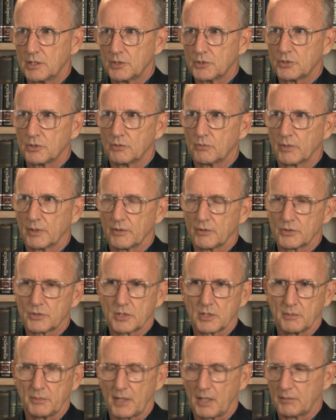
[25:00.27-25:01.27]
issue, whether
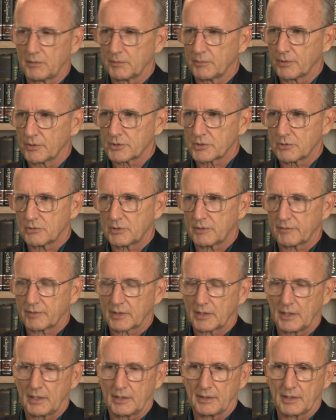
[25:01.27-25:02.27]
it's the Obama birth
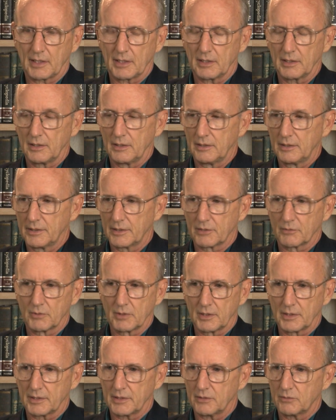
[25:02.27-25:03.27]
certificate, and they
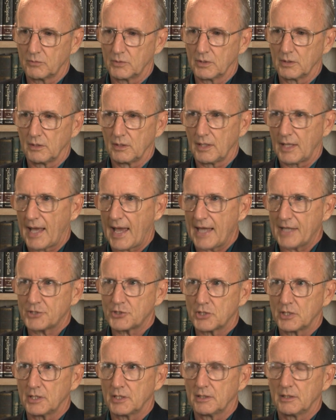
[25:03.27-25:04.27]
literally will
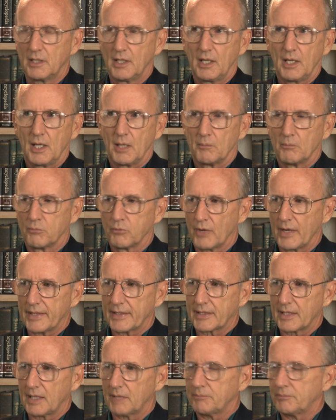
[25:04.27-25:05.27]
lash in,
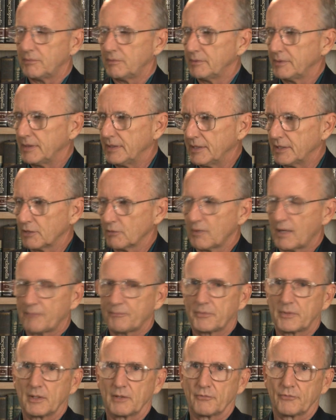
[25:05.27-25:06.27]
break up,
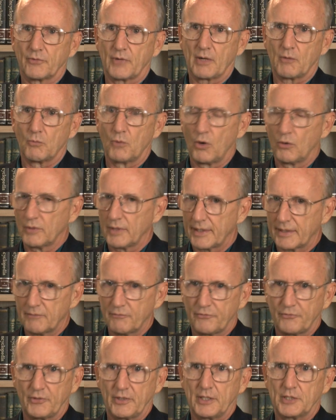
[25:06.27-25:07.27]
interrupt their phrase, won't let
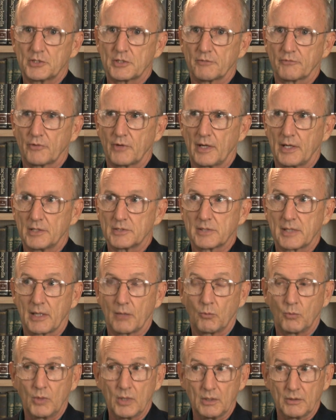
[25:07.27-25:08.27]
them finish a phrase.
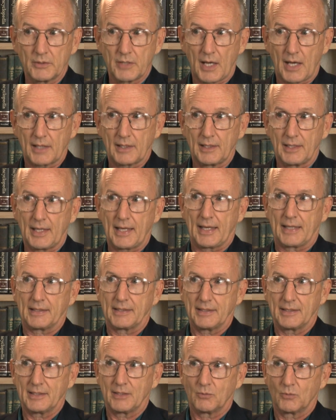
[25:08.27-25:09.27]
They will not
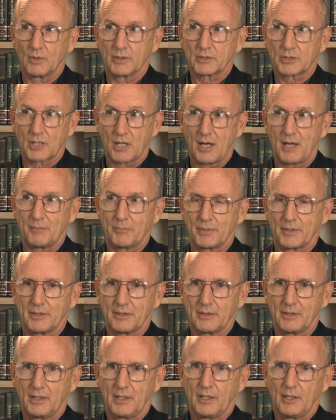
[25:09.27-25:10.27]
let anyone
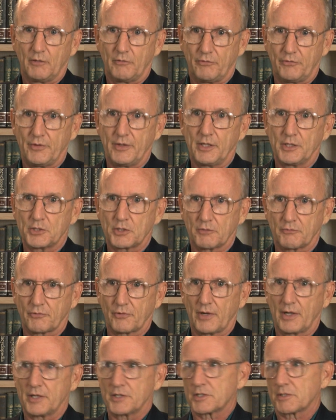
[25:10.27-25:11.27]
competent finish a
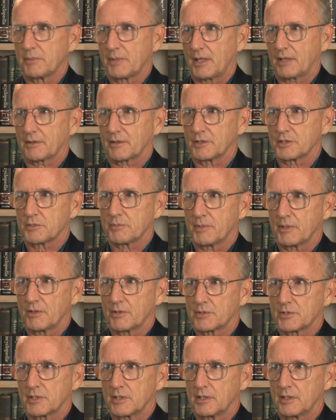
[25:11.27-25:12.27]
phrase about
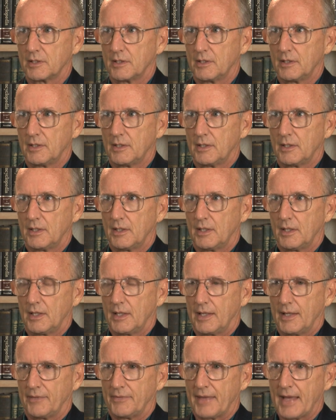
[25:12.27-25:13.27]
conspiracy.
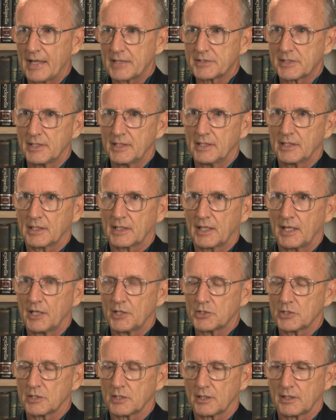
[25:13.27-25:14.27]
And that's an
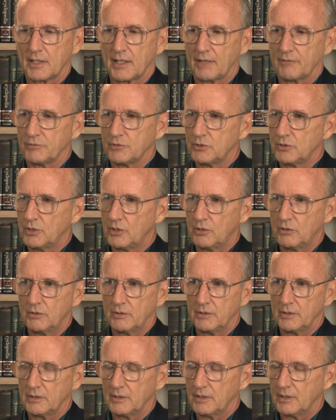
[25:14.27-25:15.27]
indication that they have
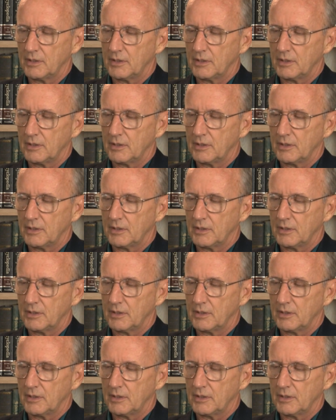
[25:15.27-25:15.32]
no